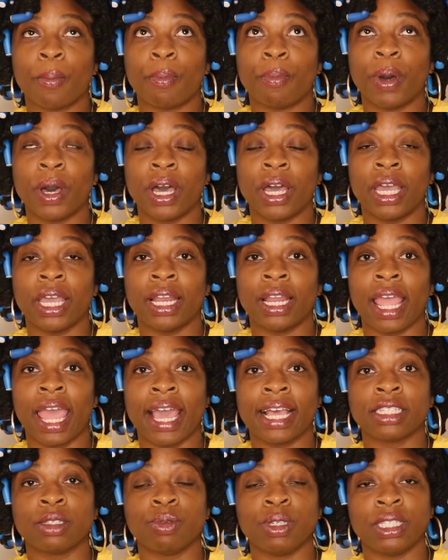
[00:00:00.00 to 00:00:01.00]
but
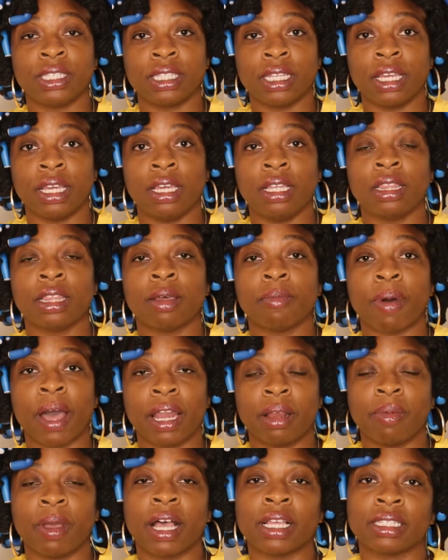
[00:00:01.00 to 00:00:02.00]
as we see, the
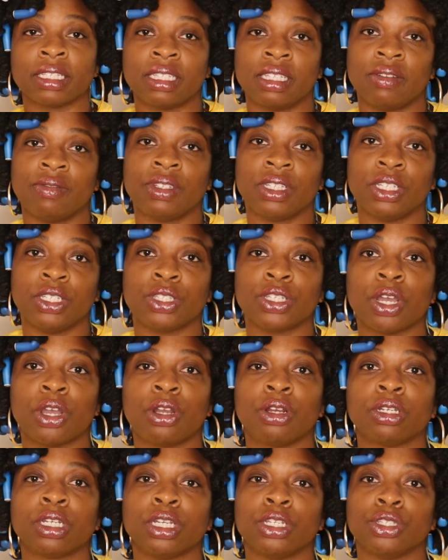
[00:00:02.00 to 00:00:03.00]
body positivity
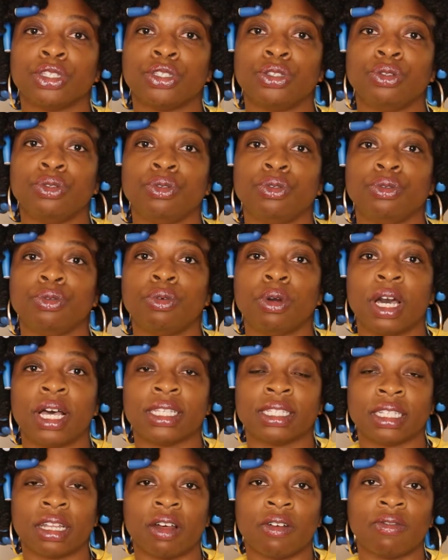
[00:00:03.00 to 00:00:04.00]
turned into a
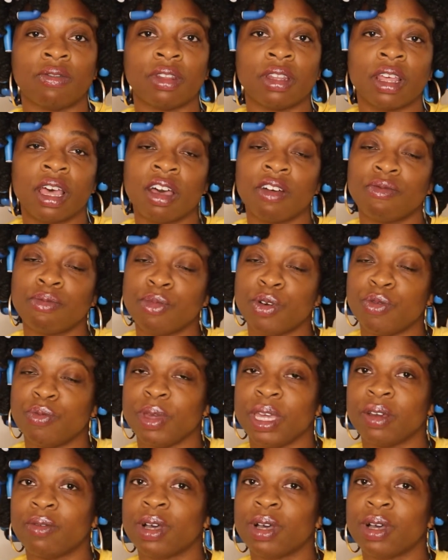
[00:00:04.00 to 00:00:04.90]
self-love movement.